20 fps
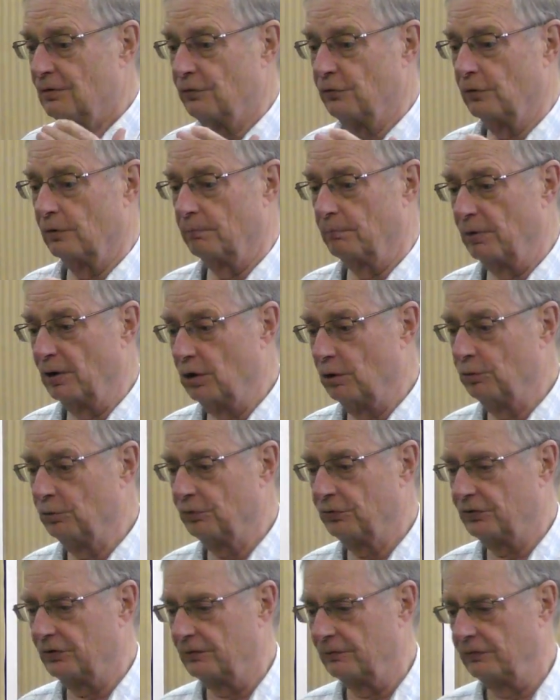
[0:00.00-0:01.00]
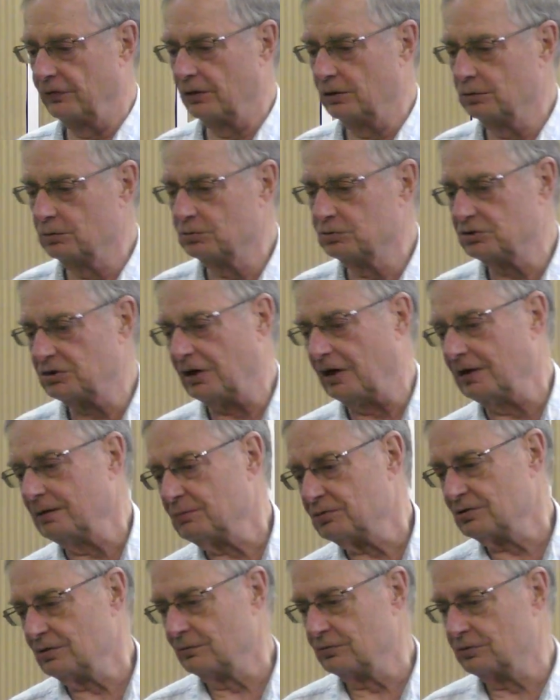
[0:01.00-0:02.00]
For both of those
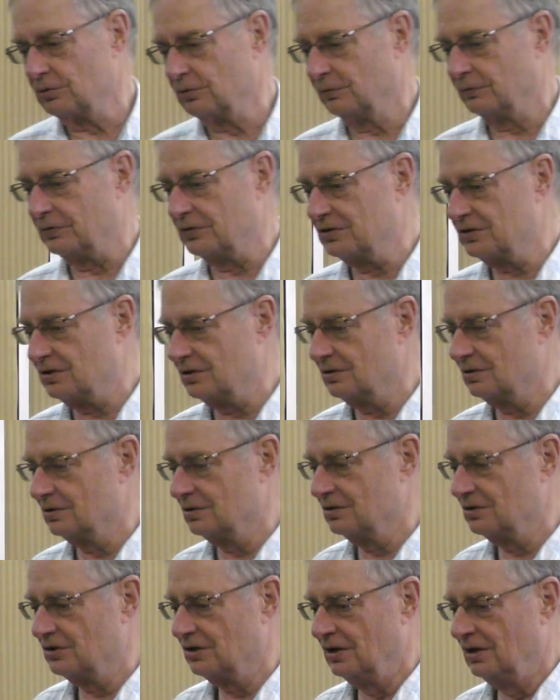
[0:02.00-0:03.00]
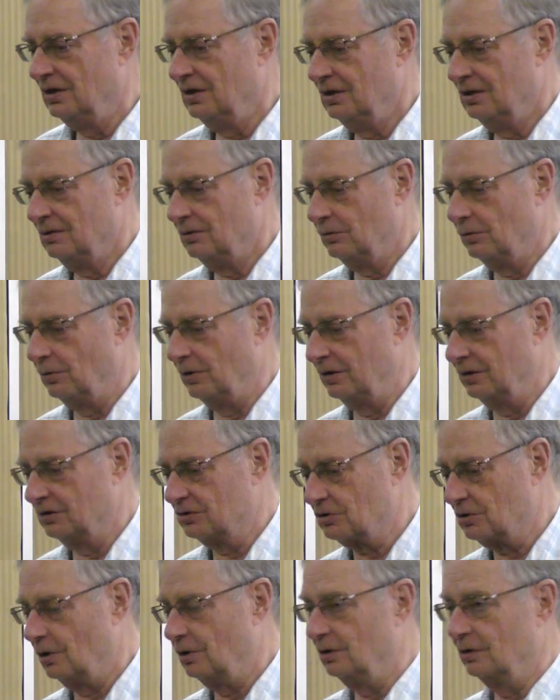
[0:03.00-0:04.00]
types of surfaces, what
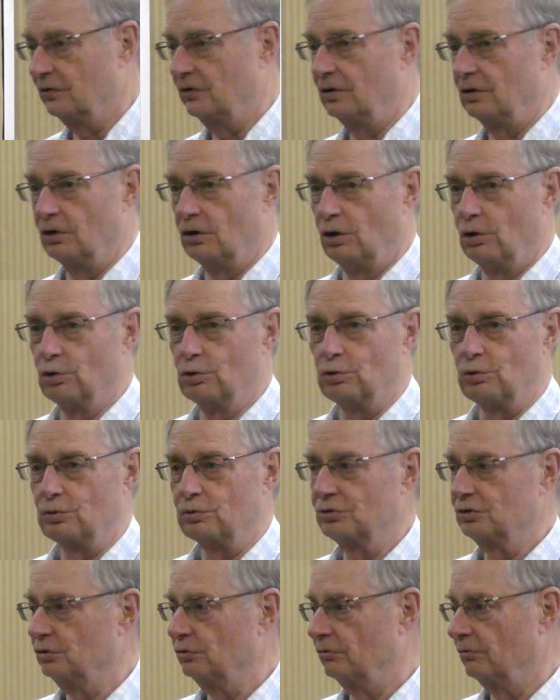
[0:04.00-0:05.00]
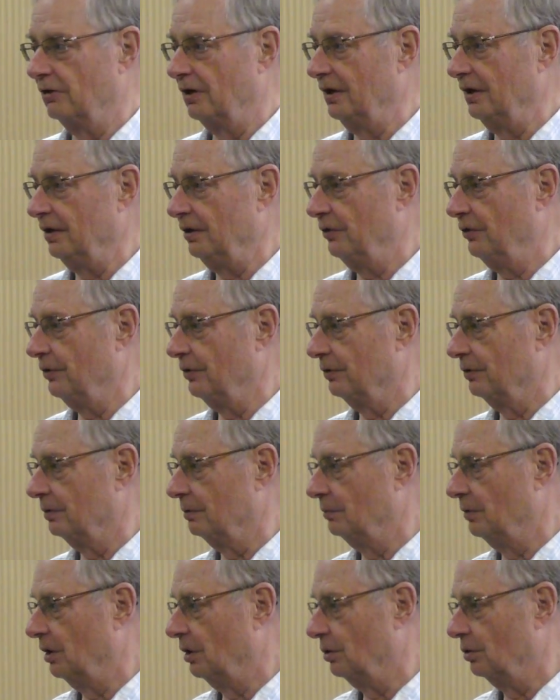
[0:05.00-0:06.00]
is called the local Torelli
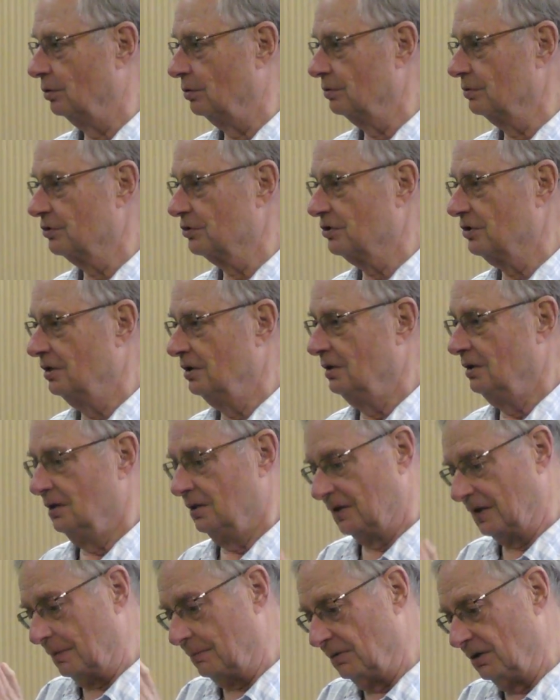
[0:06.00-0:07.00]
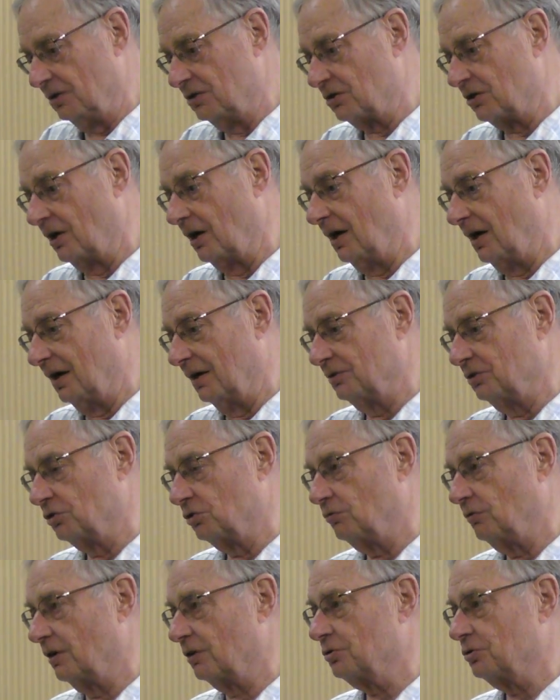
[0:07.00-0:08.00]
theorem holds. That means the Hodge
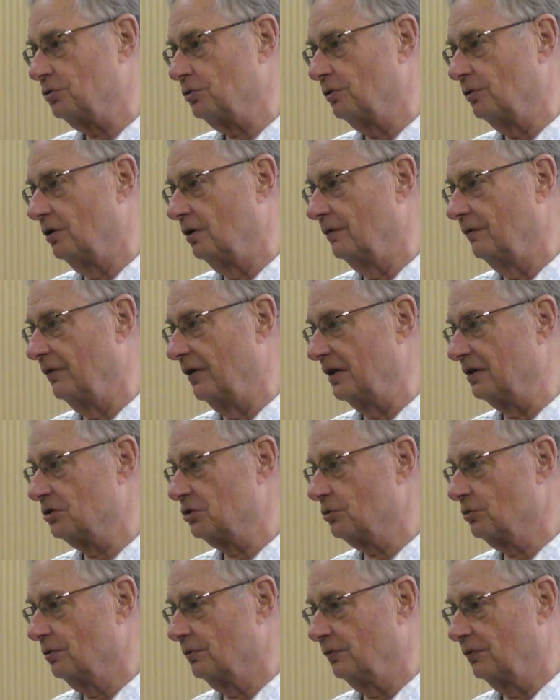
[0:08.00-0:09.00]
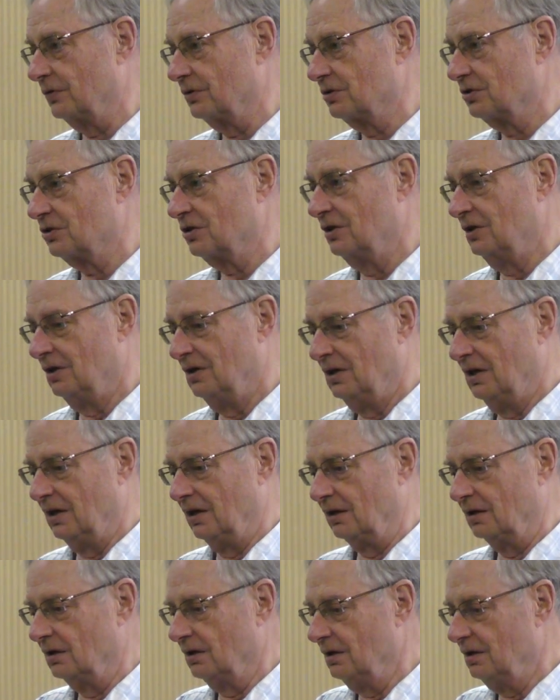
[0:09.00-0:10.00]
structure of that surface,
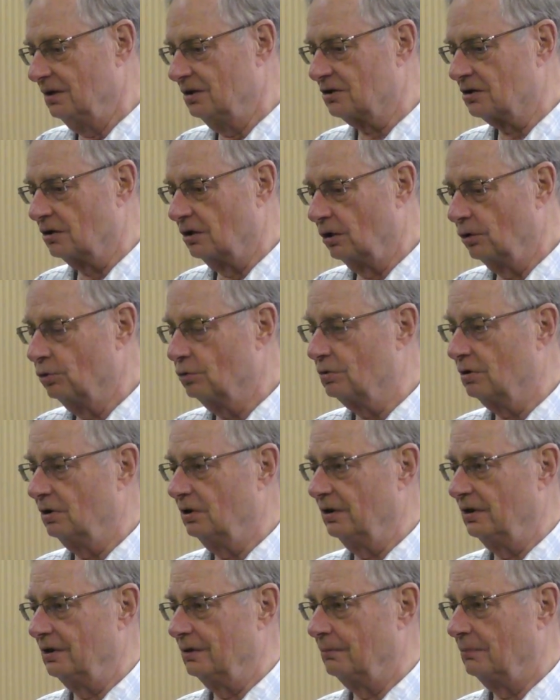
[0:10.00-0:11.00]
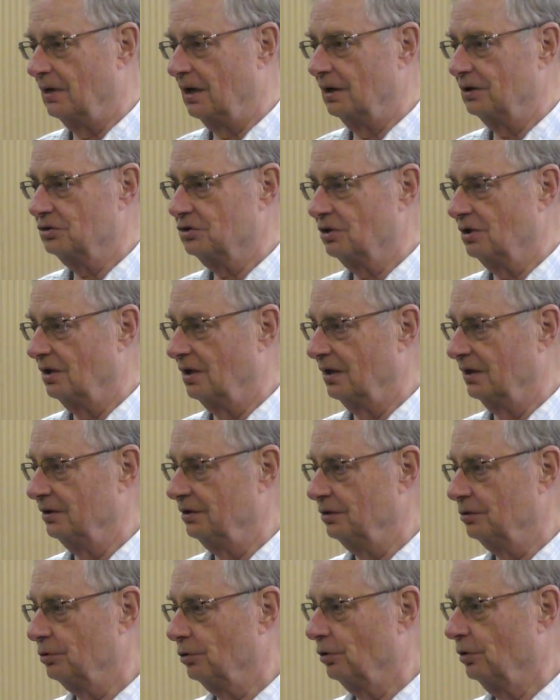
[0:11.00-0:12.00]
at least locally in moduli,
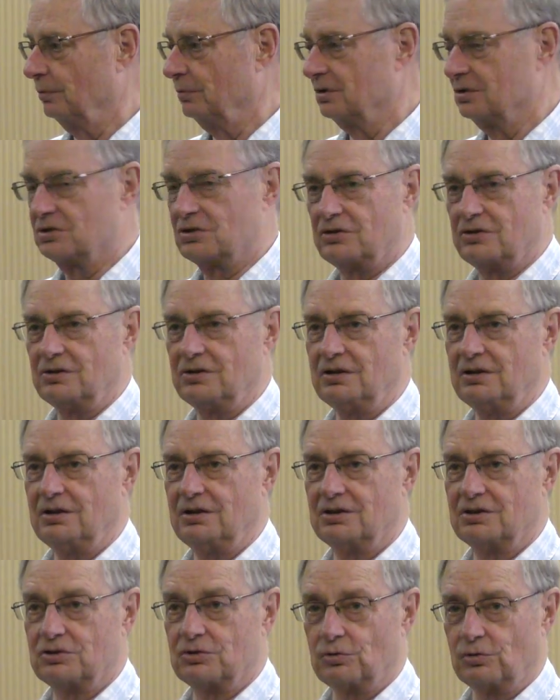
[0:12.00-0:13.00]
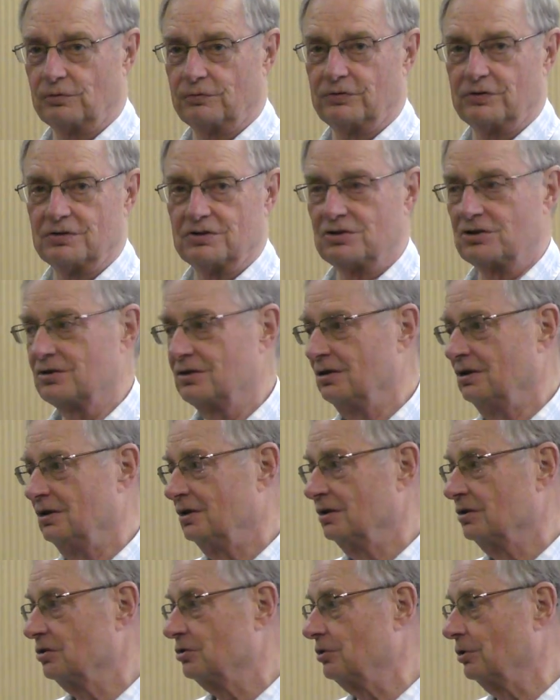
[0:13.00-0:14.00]
determines the surface.
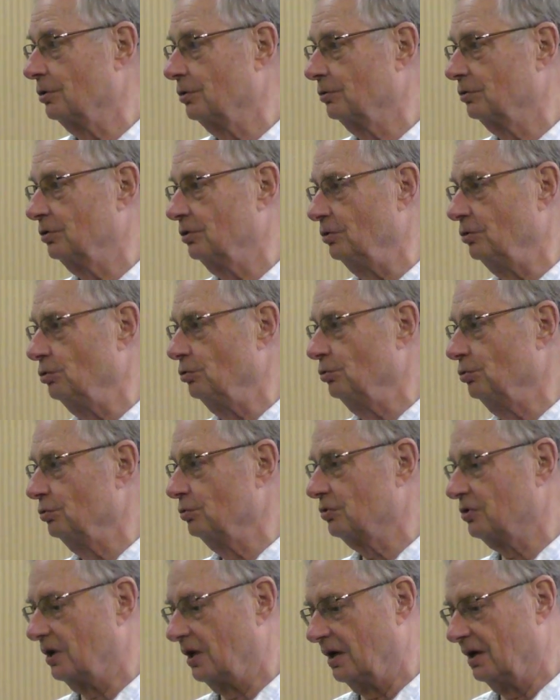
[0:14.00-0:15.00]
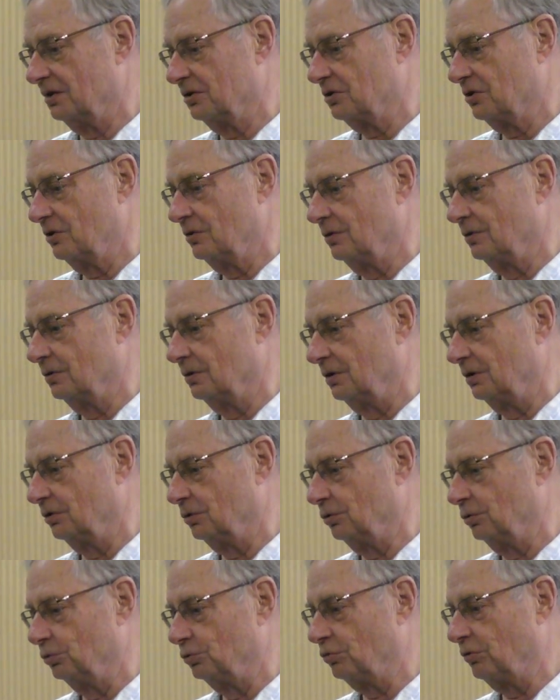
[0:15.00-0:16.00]
So to use Hodge theory
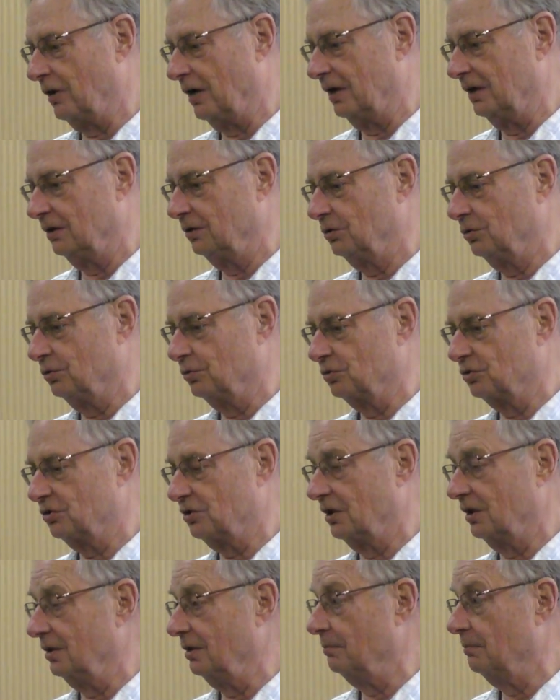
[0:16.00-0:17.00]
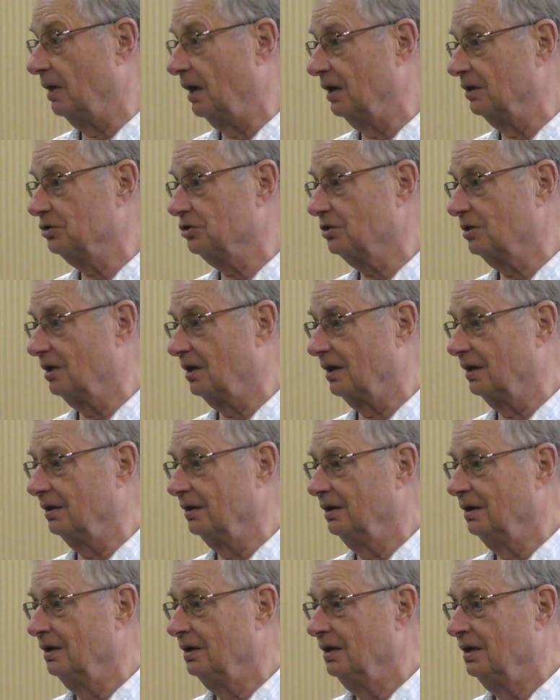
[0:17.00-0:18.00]
to try to study moduli
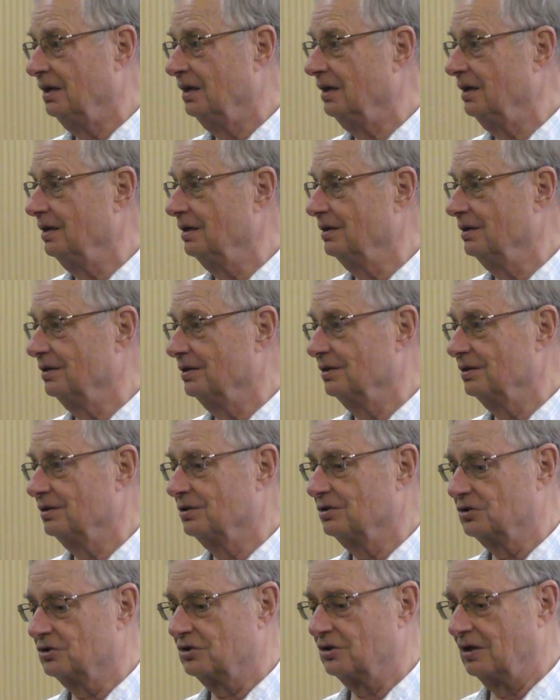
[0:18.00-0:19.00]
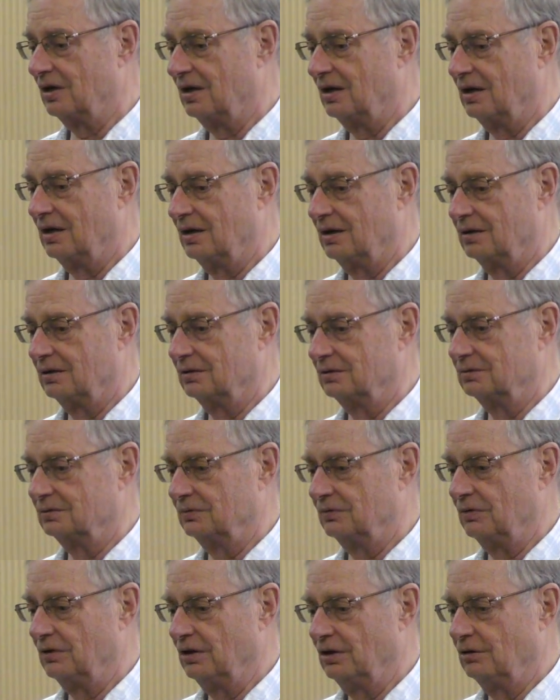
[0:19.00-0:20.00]
is
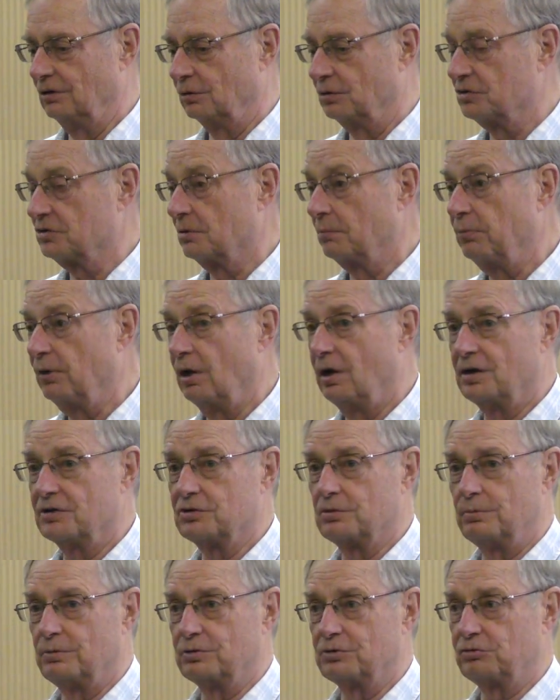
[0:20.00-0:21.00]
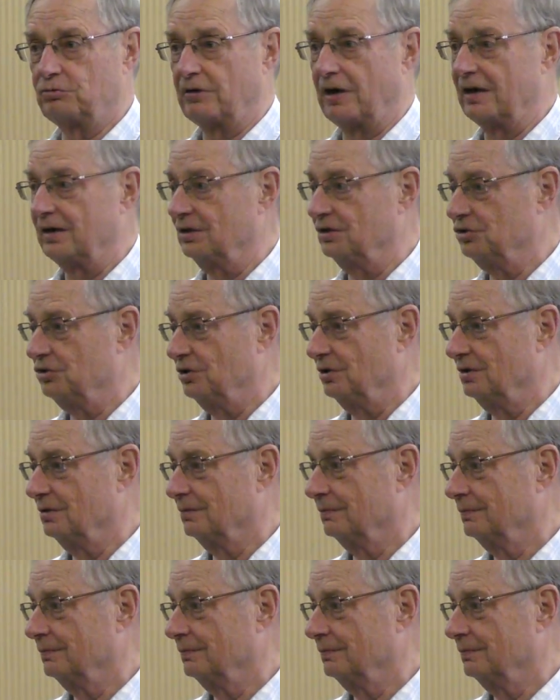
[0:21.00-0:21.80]
a plausible strategy.